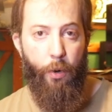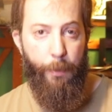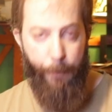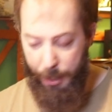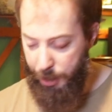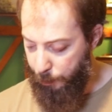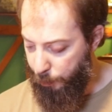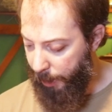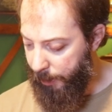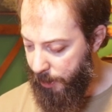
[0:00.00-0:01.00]
or magic
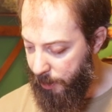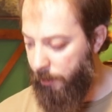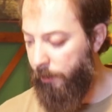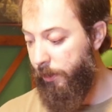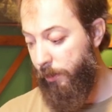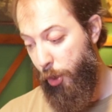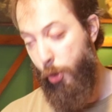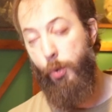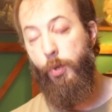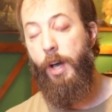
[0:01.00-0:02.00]
practice called
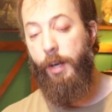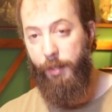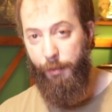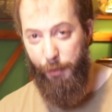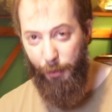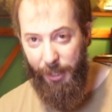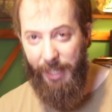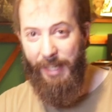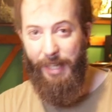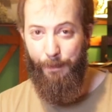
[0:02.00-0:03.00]
Runar
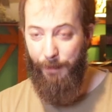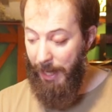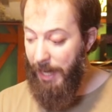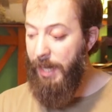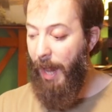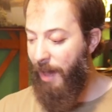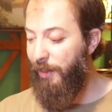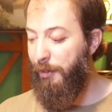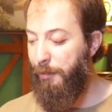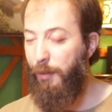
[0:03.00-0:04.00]
Fjölkyngi in
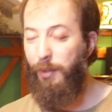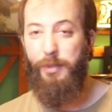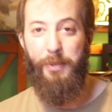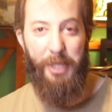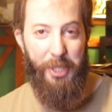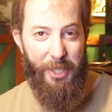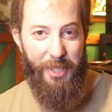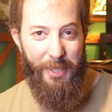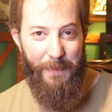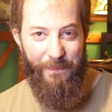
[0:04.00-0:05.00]
elder folk
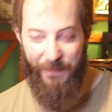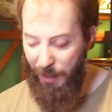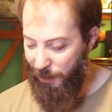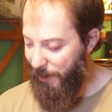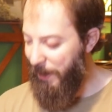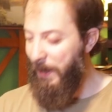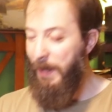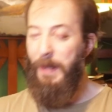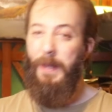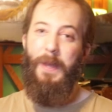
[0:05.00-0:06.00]
traditions?"
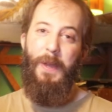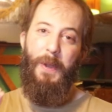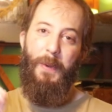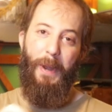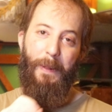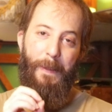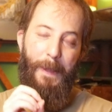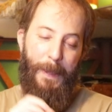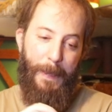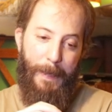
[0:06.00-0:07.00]
Well,